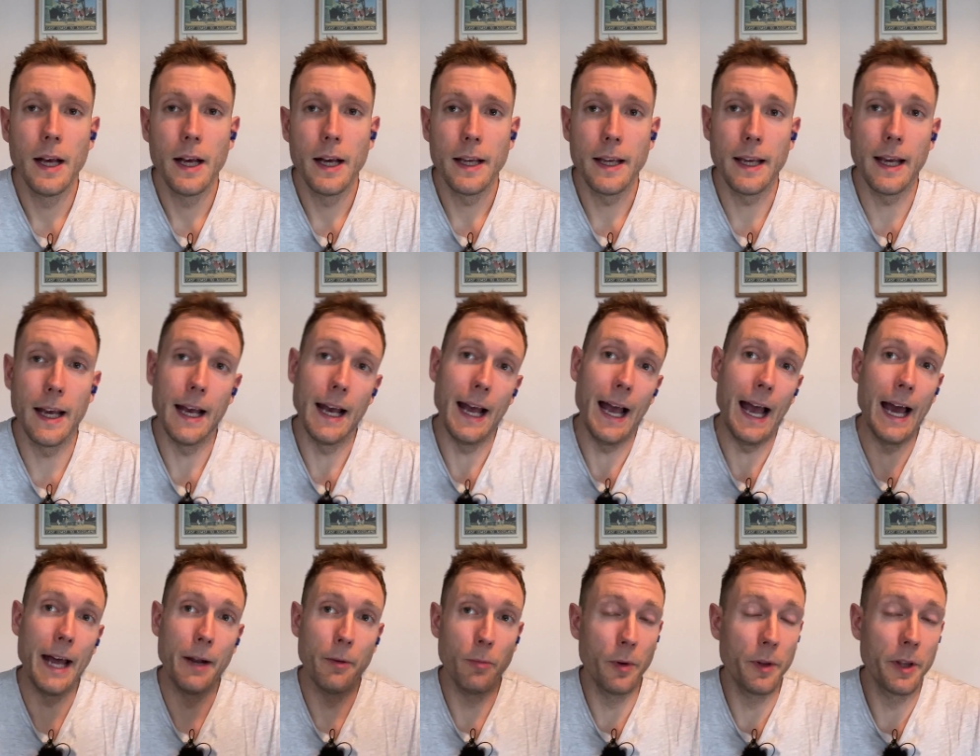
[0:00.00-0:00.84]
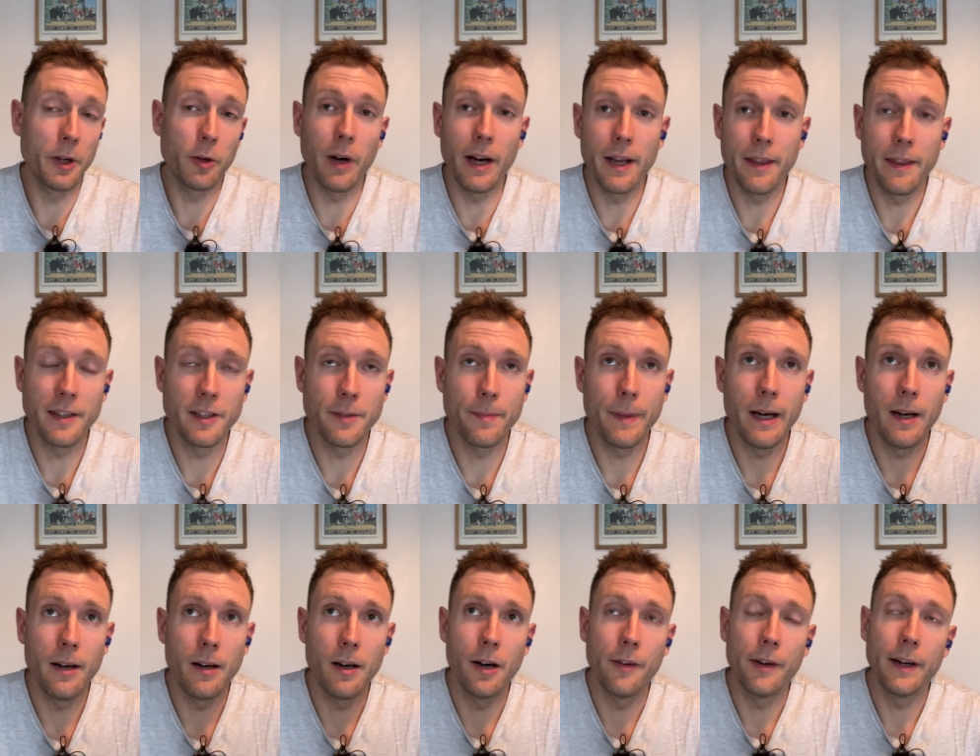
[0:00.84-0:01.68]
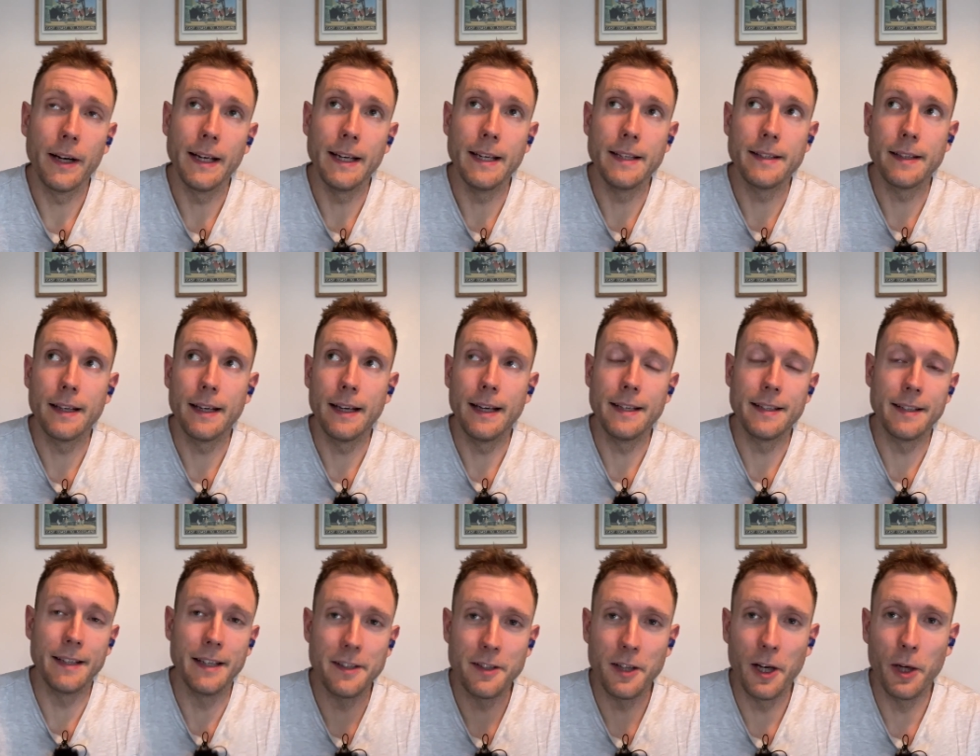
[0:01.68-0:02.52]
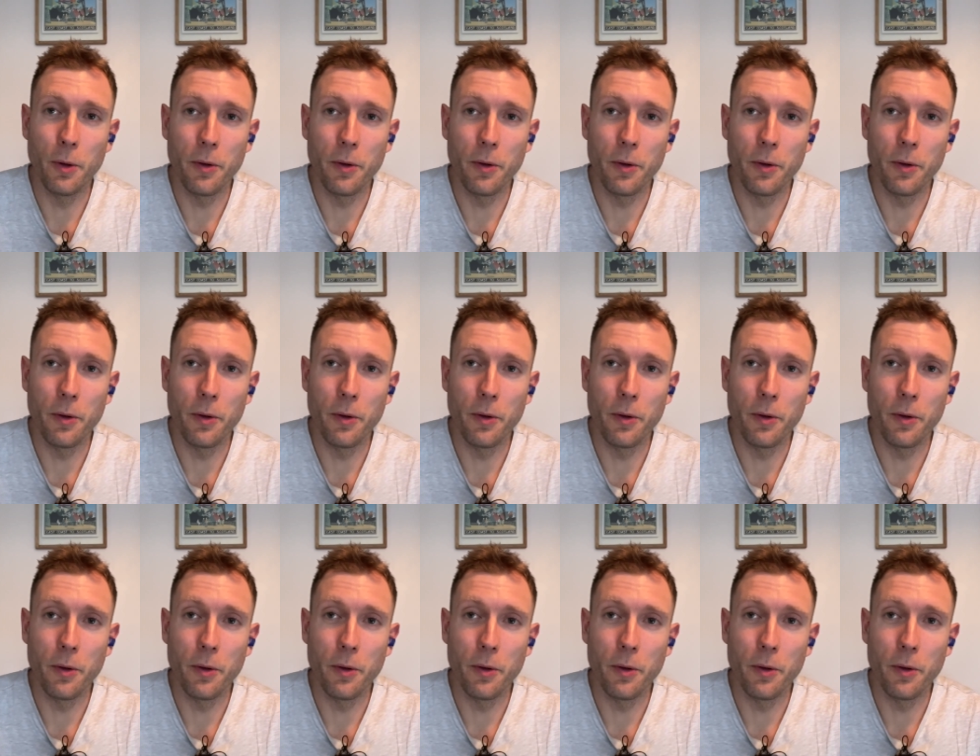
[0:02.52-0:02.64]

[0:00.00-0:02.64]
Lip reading: Yeah, and one of the great things about heart rate is that it's an internal